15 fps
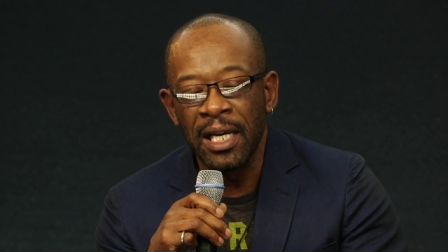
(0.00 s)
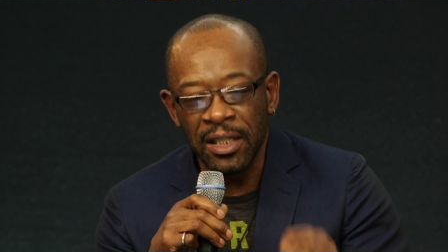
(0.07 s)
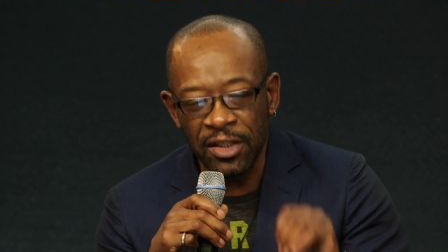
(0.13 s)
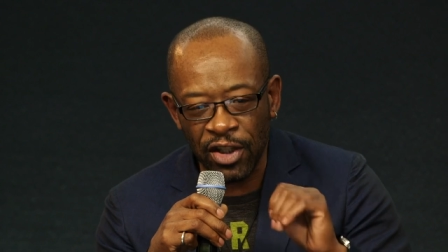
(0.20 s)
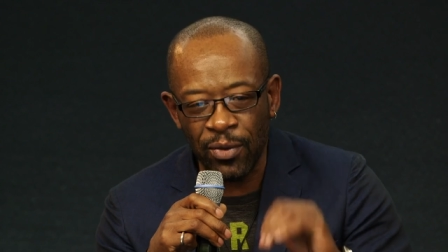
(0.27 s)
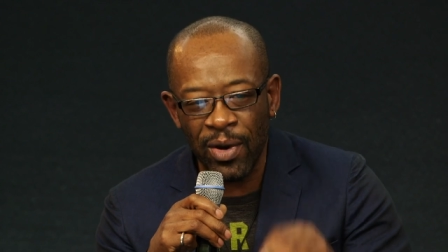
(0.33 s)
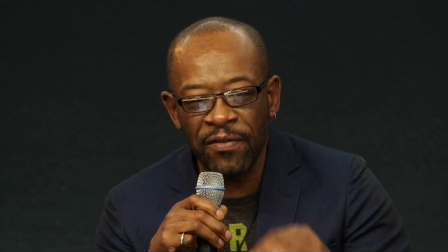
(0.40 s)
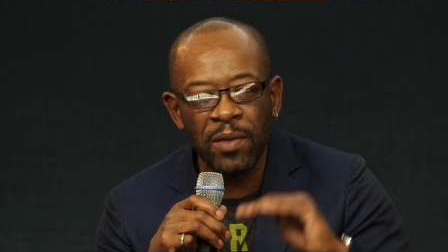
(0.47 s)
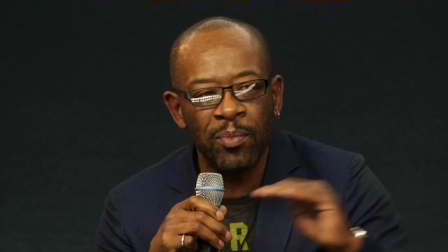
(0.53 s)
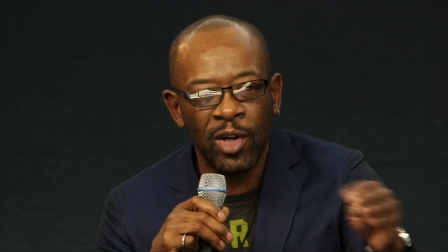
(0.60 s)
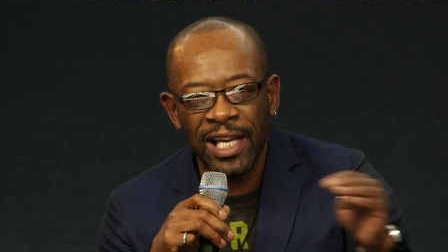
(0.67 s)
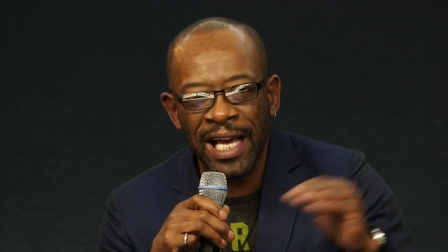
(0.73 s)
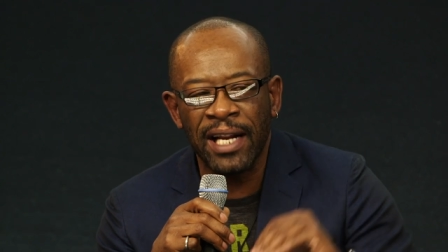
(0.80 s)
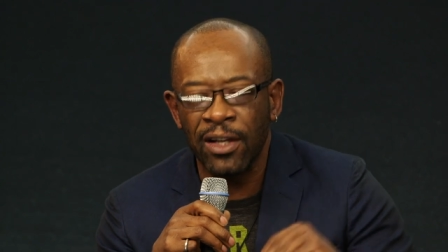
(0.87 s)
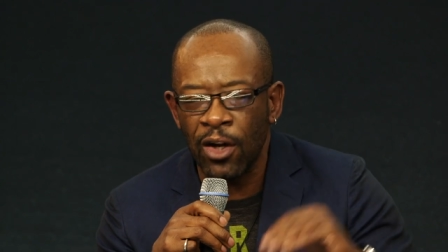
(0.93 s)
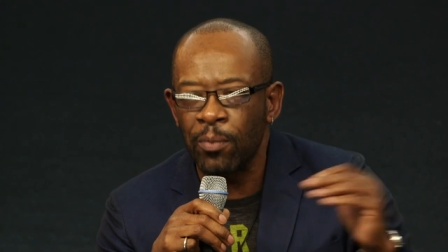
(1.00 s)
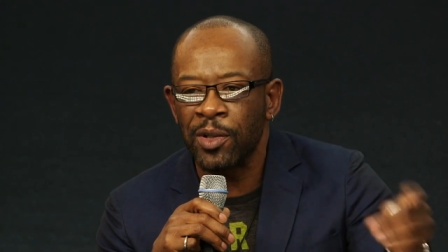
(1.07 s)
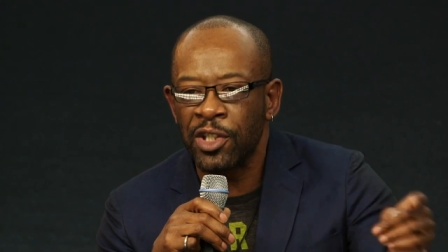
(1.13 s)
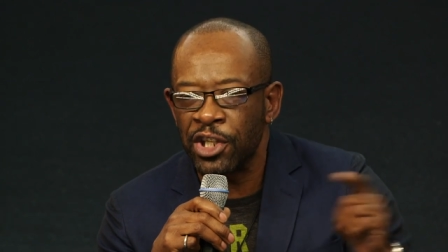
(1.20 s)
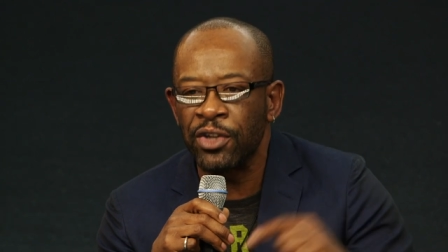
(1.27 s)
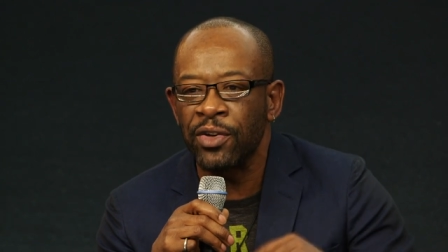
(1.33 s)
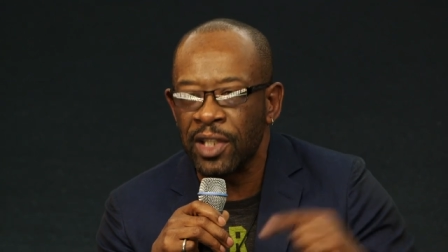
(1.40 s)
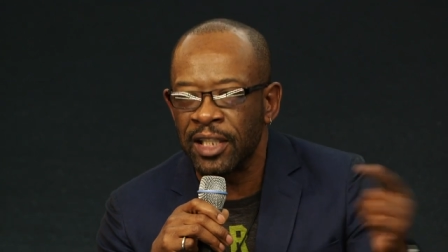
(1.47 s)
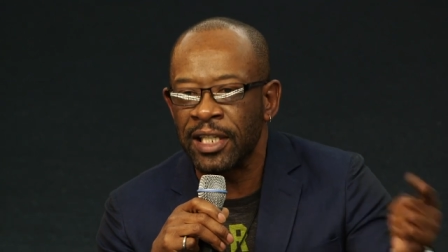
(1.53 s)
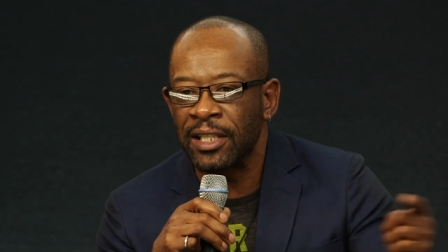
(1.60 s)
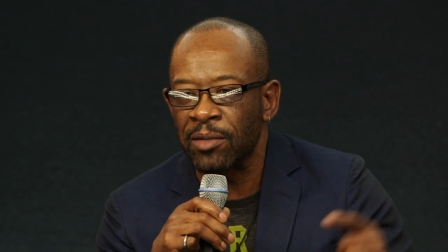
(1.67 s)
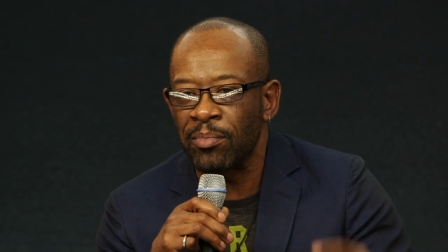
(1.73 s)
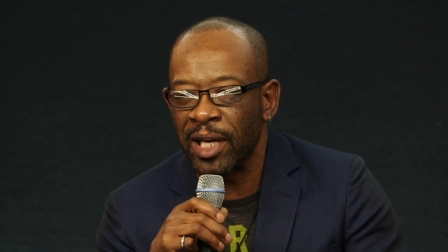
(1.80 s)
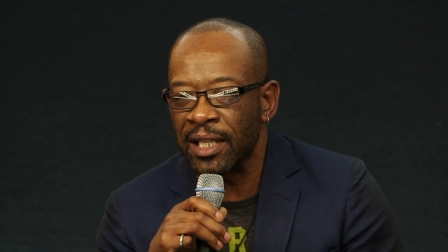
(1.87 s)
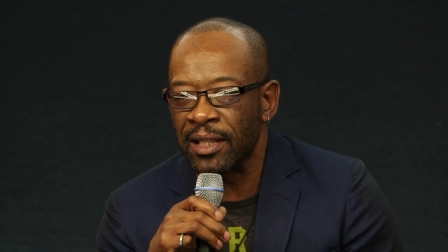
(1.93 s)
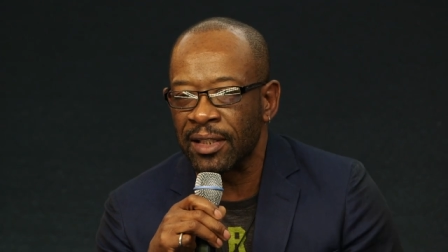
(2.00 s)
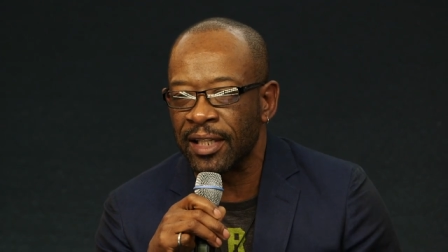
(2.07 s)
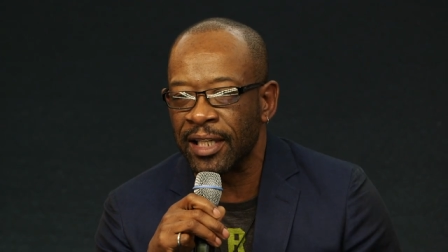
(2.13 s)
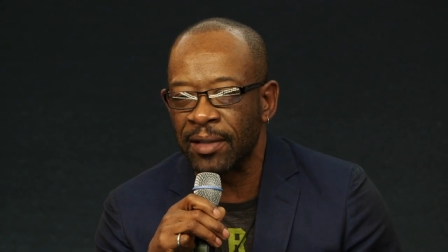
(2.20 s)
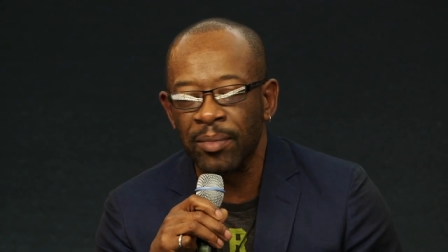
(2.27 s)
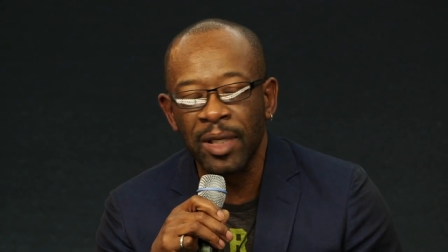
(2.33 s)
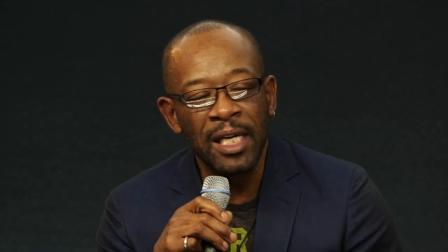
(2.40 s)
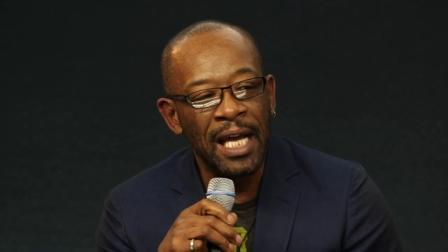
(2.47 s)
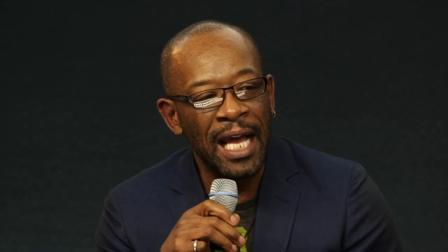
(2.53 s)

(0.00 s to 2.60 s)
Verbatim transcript: So everybody had an opportunity to make the team.